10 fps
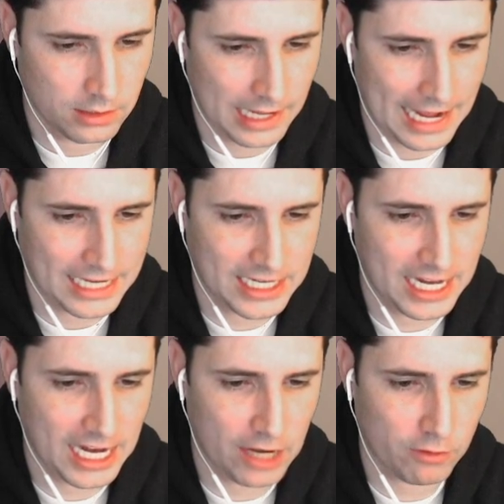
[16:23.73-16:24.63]
I
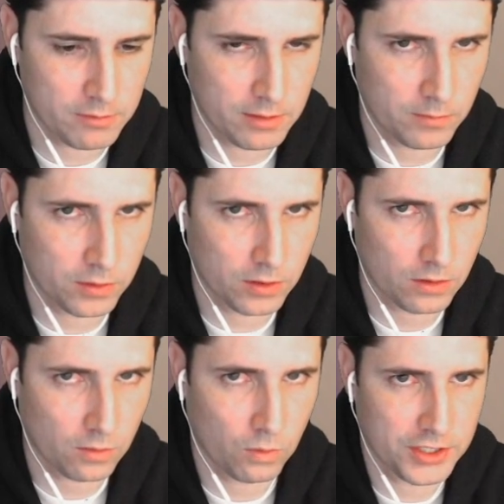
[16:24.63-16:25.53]
can't
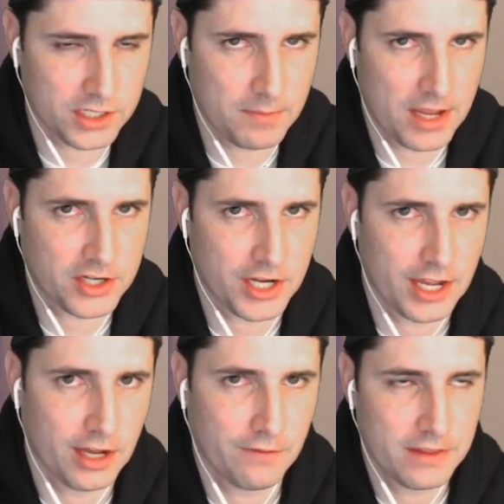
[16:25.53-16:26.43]
remember. What does Smash
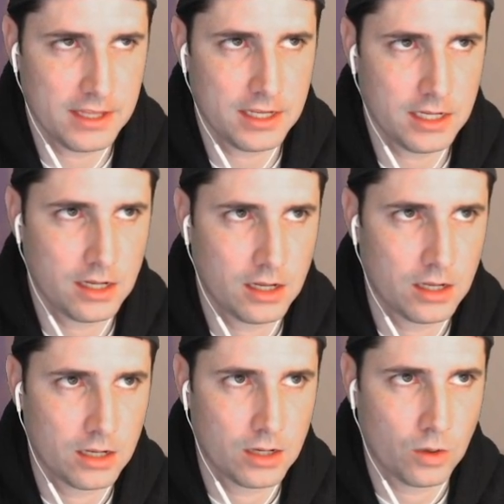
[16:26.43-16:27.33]
have? The
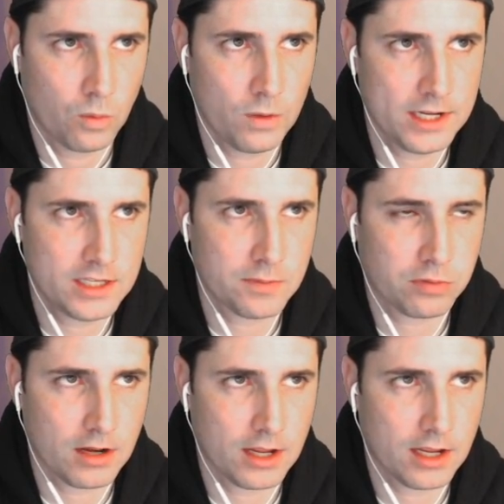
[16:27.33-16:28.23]
Weed
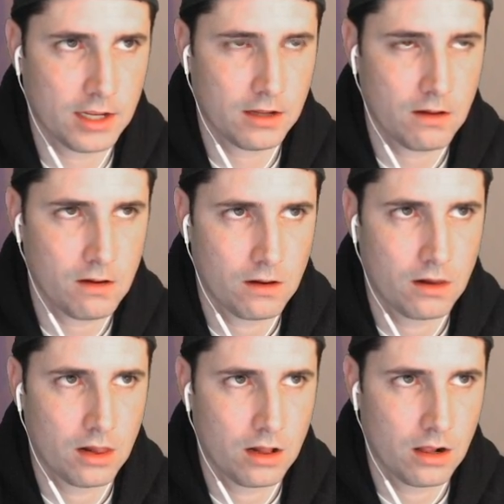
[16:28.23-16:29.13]
Spray
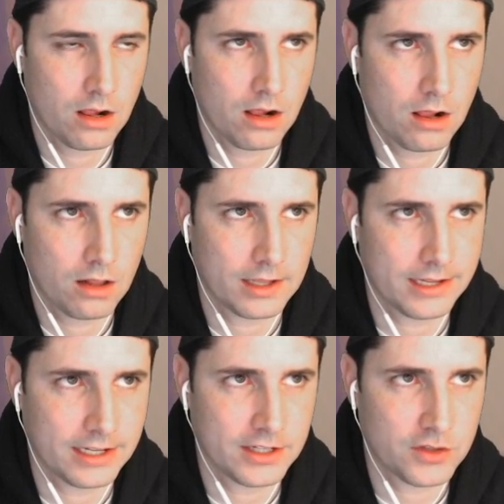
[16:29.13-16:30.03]

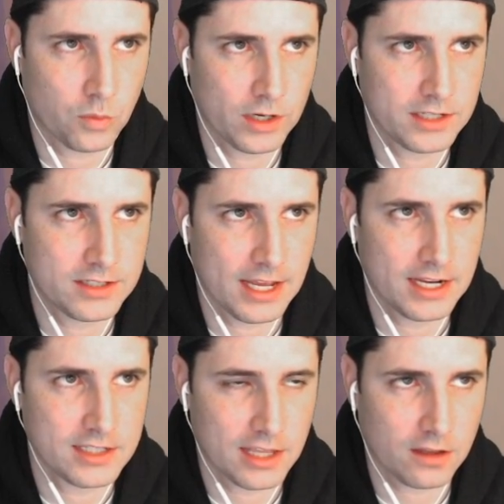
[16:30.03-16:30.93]
is... What is that?
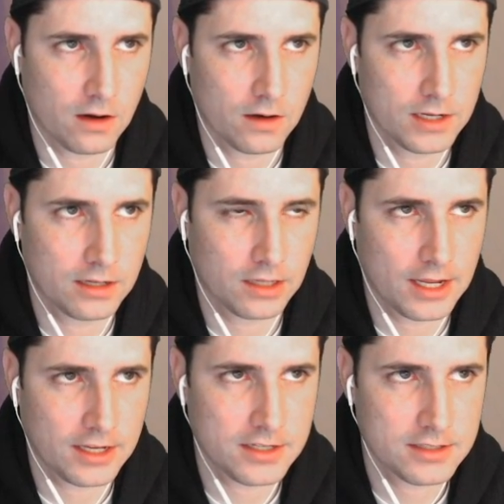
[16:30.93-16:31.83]
Is that the Hardy
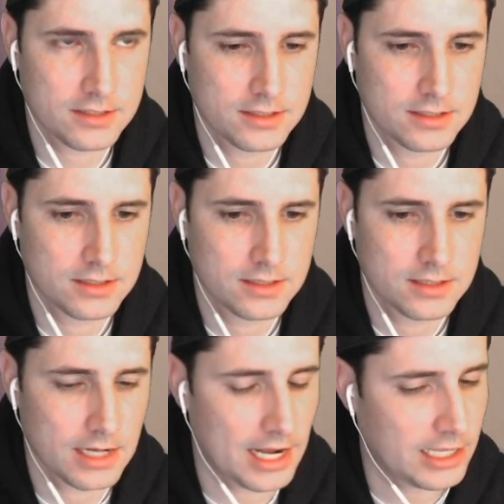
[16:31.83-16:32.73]
class?
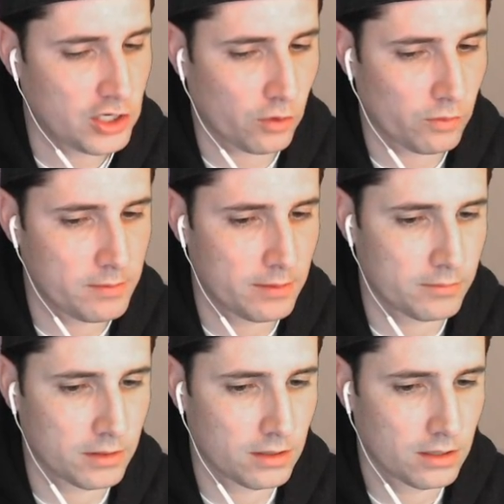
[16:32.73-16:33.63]
I don't
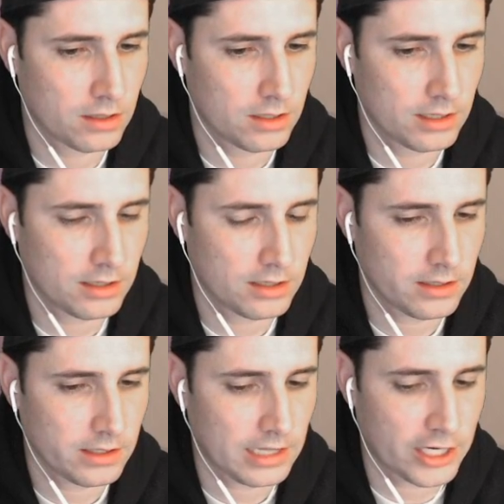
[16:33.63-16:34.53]
remember.
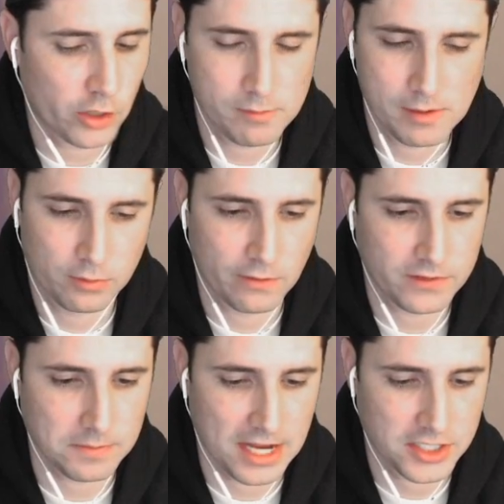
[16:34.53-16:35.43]
I don't remember if
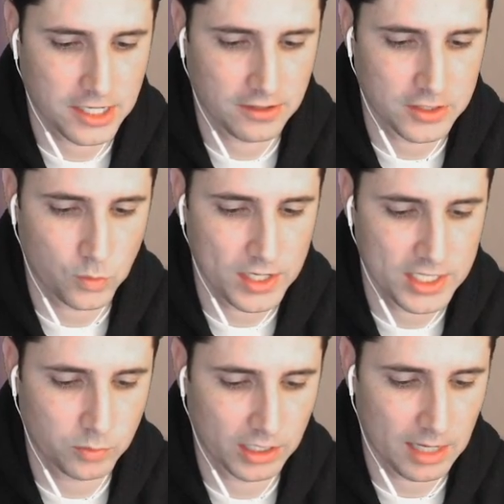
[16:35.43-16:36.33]
Smash carries Weed
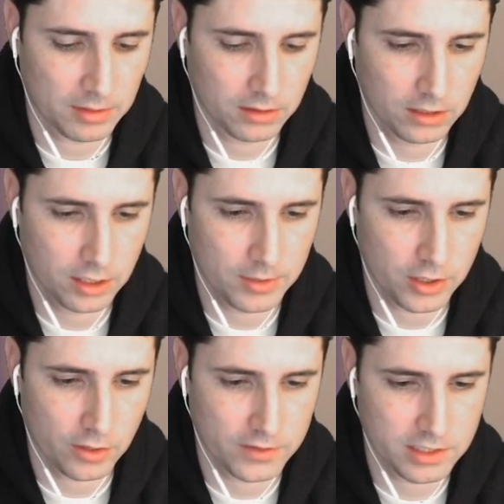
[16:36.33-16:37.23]
Spray. I'm a little bit
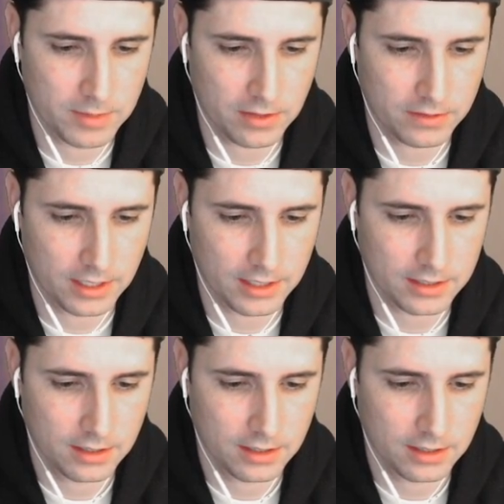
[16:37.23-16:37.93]
nervous about that.